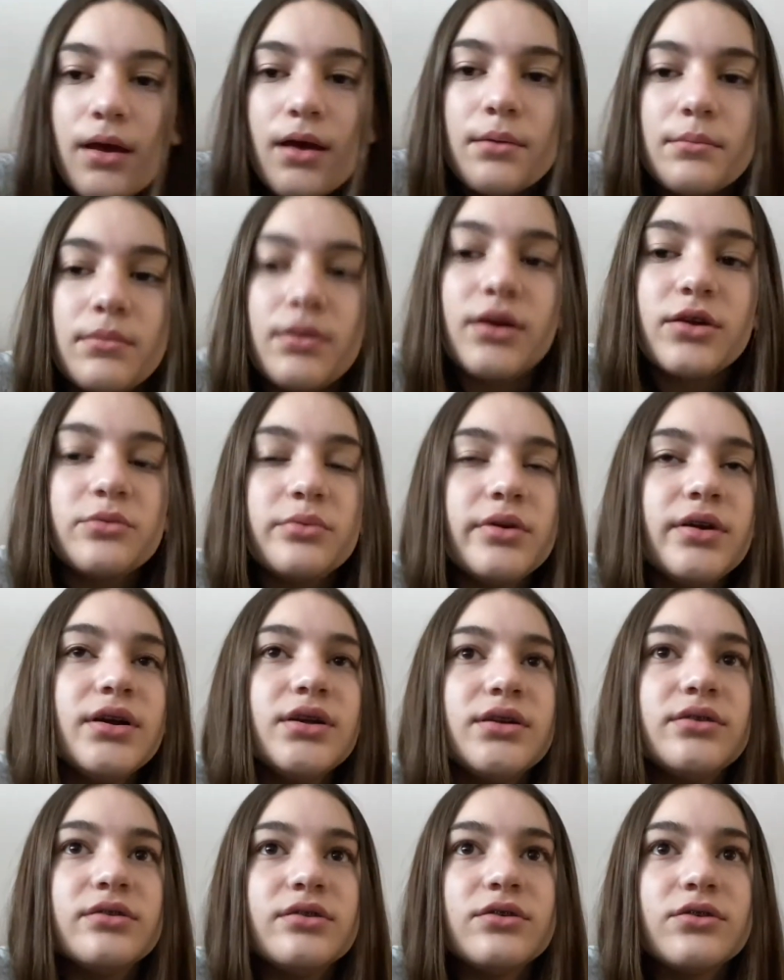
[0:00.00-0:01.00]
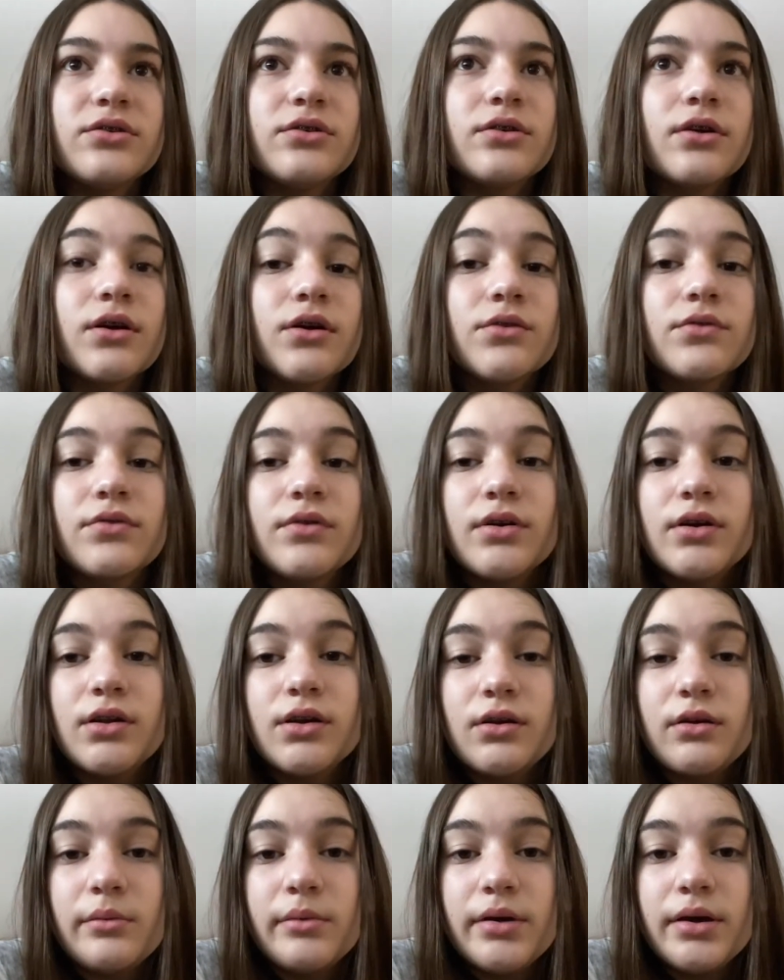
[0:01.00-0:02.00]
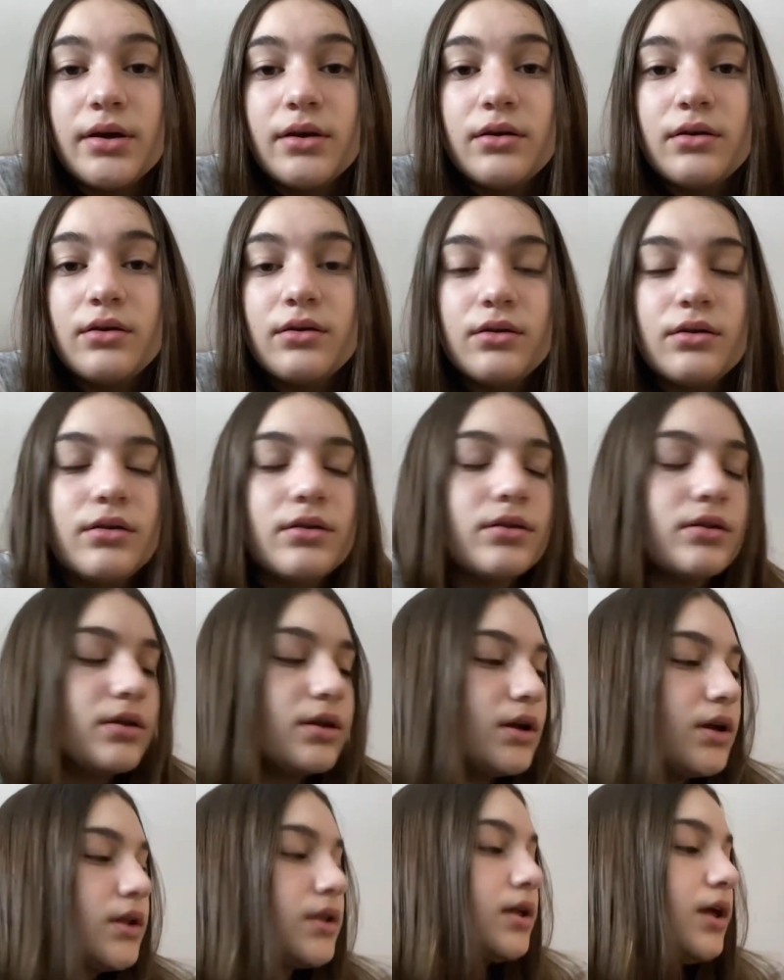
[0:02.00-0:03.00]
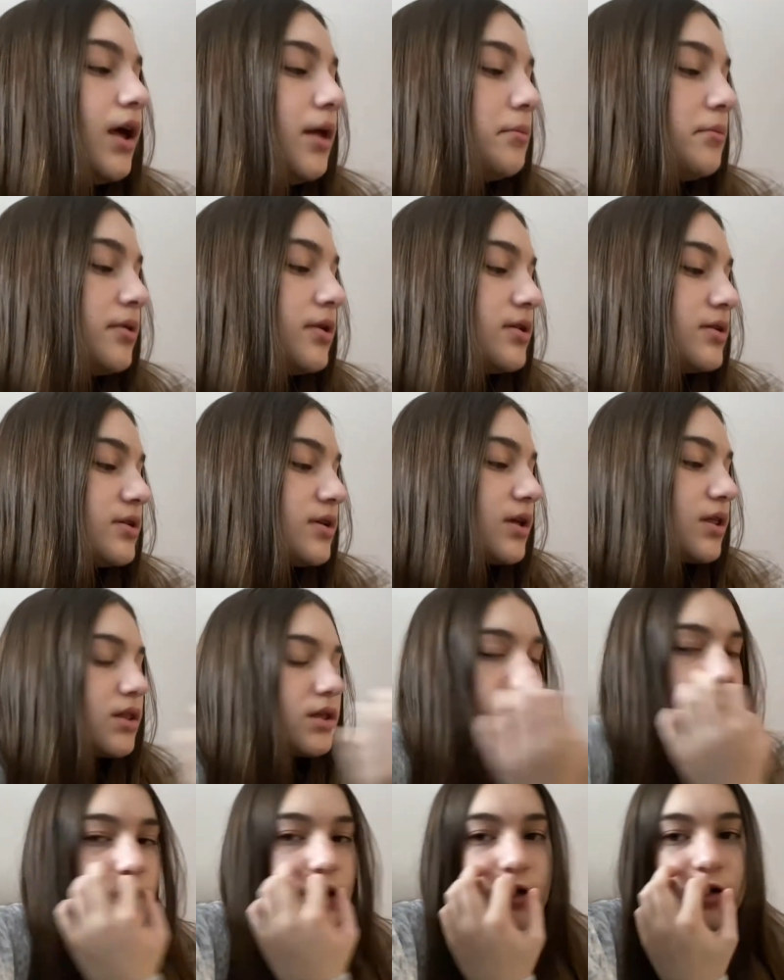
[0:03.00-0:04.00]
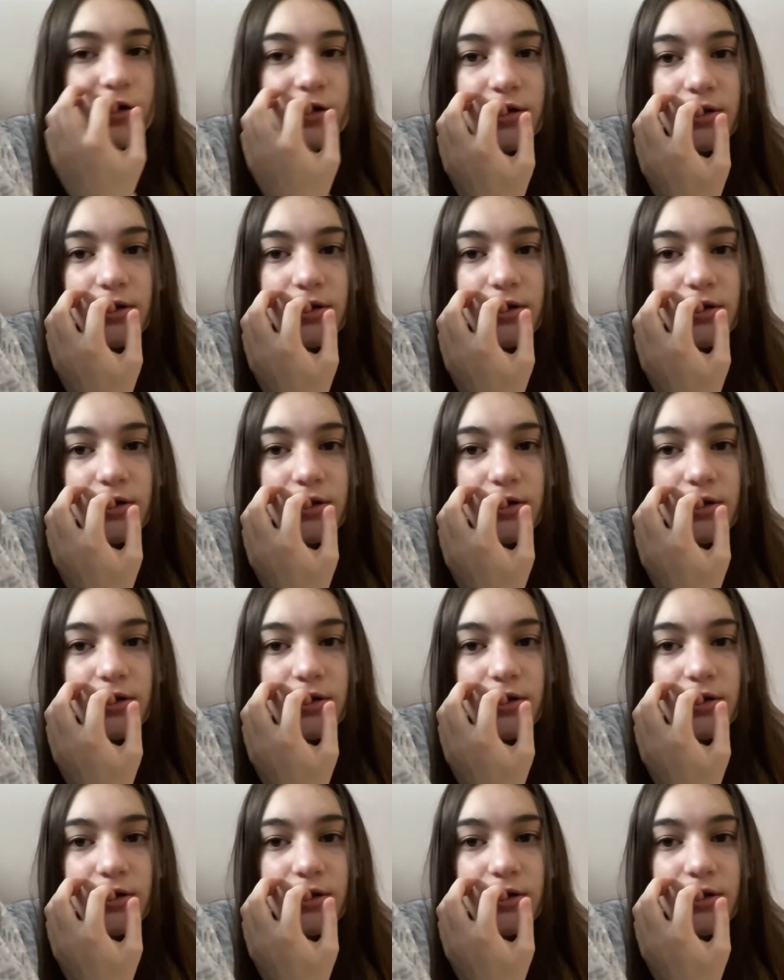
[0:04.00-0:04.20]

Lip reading: next period doesn't start for a little bit, like 10 minutes, I think.